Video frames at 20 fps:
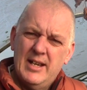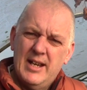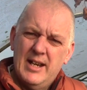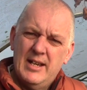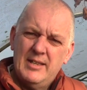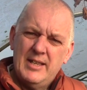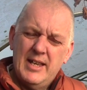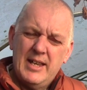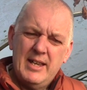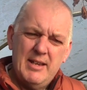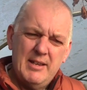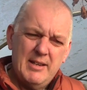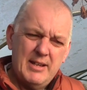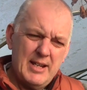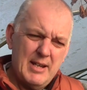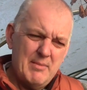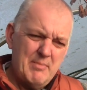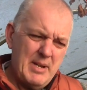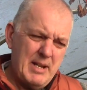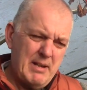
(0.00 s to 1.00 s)
and they
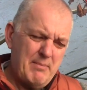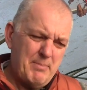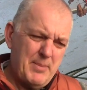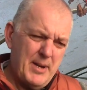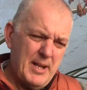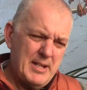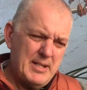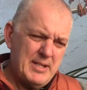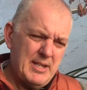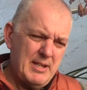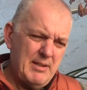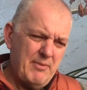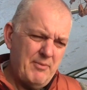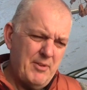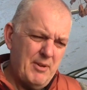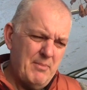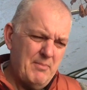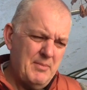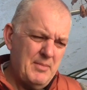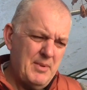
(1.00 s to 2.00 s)
can be planted
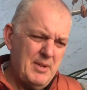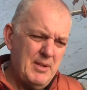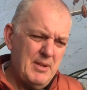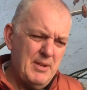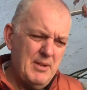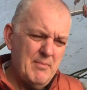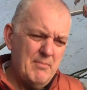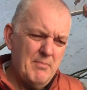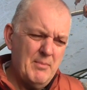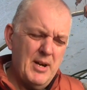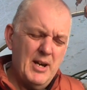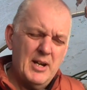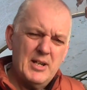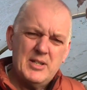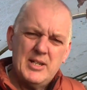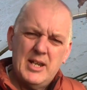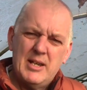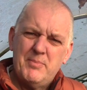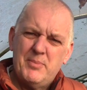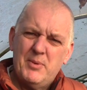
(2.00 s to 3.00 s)
from
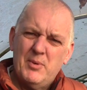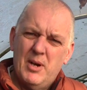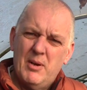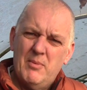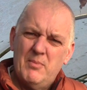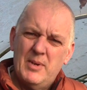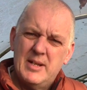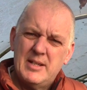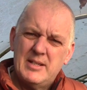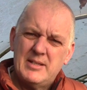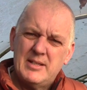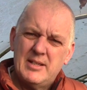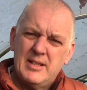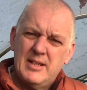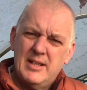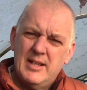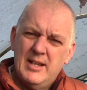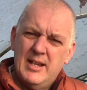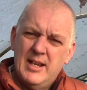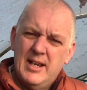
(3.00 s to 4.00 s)
March, April onwards,
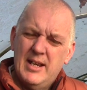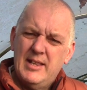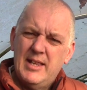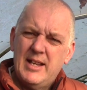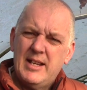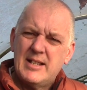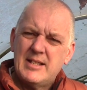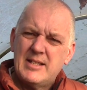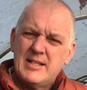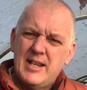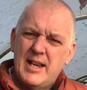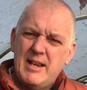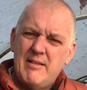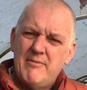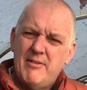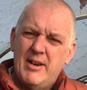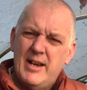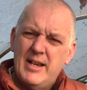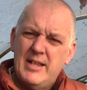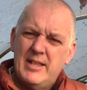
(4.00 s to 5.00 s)
and they can stay
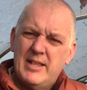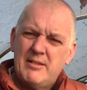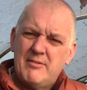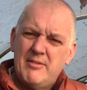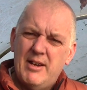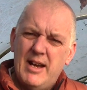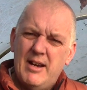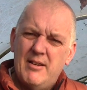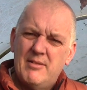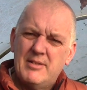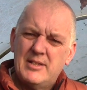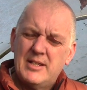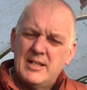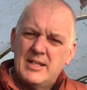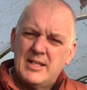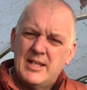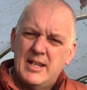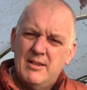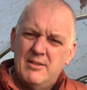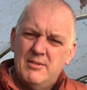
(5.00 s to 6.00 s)
right in the ground
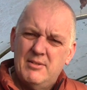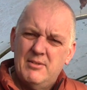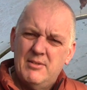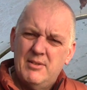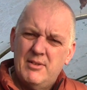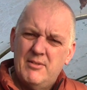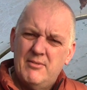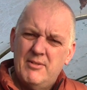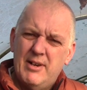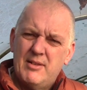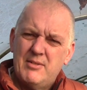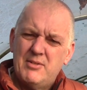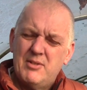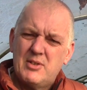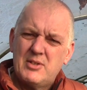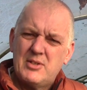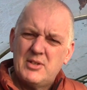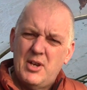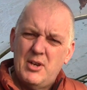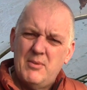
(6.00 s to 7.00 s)
until around
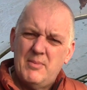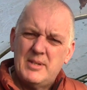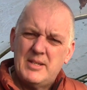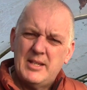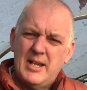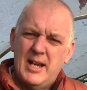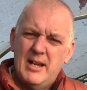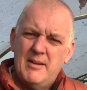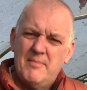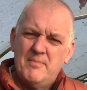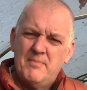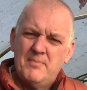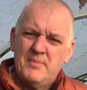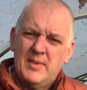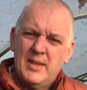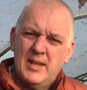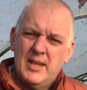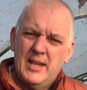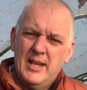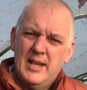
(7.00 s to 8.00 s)
October time,
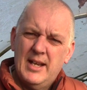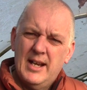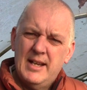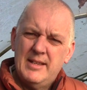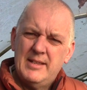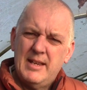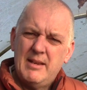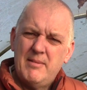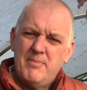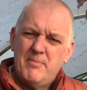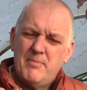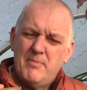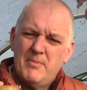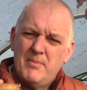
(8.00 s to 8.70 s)
and they